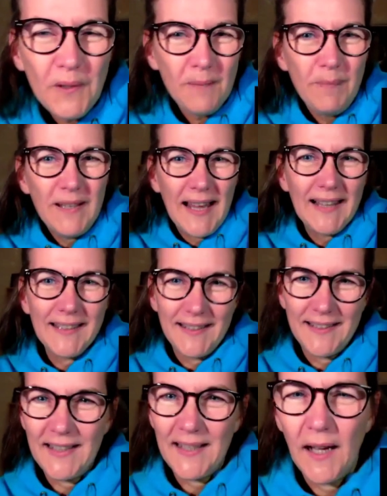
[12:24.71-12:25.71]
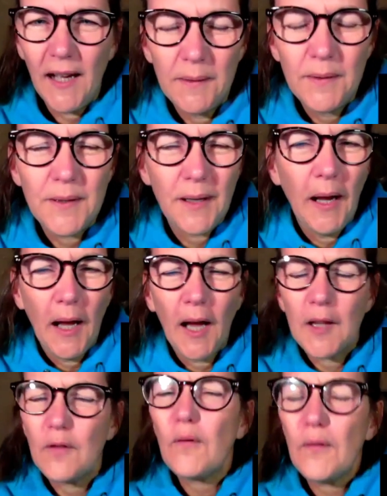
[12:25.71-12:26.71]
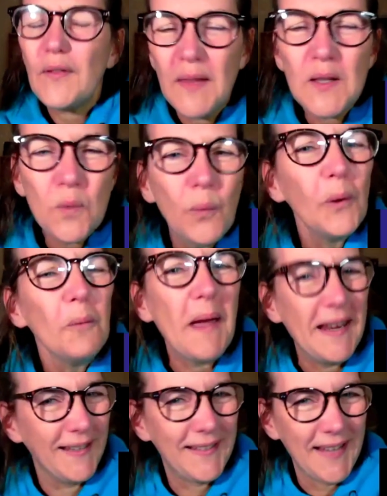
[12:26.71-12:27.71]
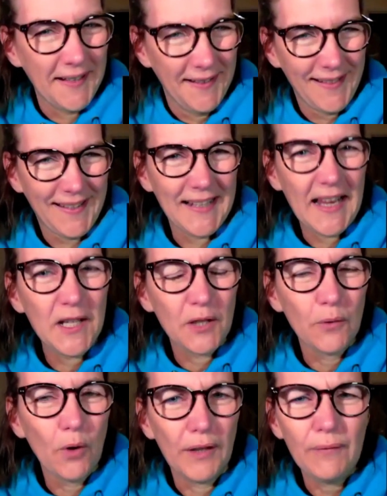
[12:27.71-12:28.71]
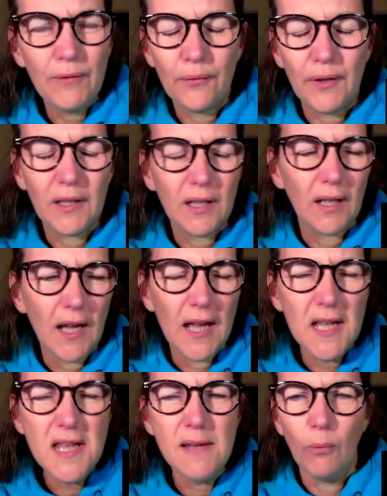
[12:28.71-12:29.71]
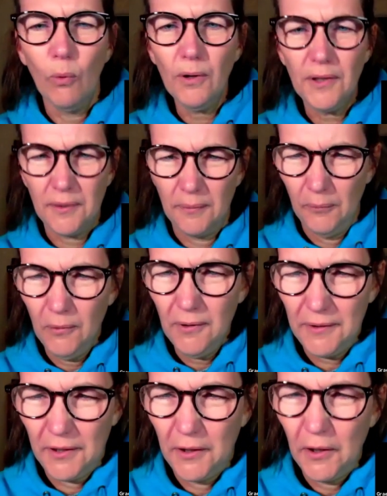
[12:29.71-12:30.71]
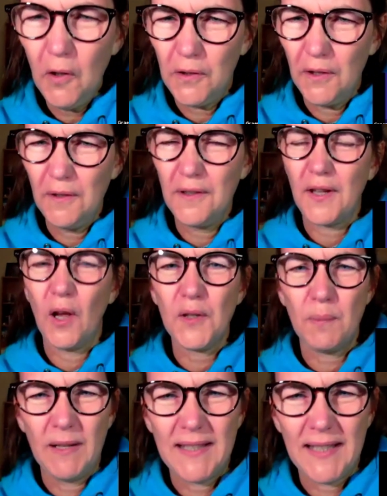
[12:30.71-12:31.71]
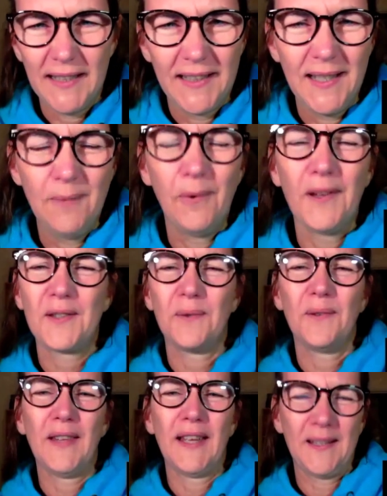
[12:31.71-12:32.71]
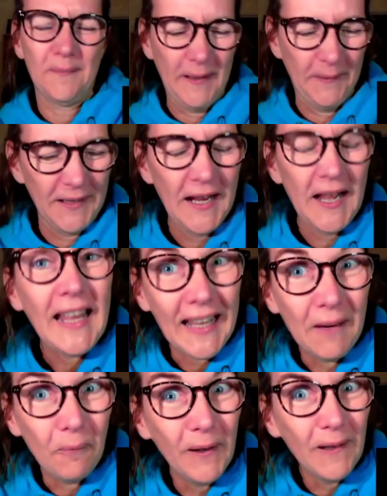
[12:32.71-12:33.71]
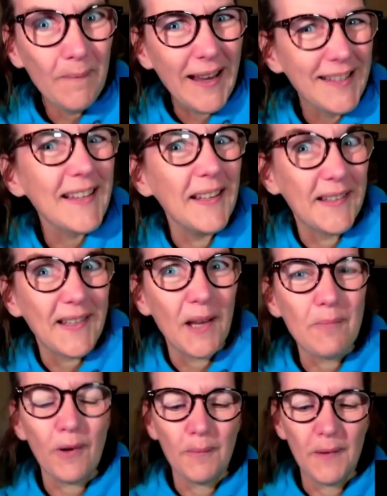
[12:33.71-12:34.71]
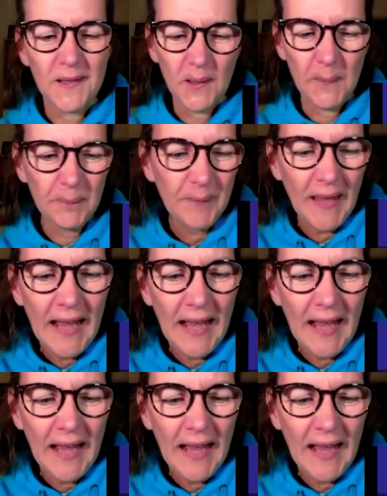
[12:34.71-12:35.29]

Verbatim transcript: Hospitality, and uh, oh, this will make sense later on if you're thinking, hey, what, what, gardens, hospitality, what's all that about? It will make sense, I promise you.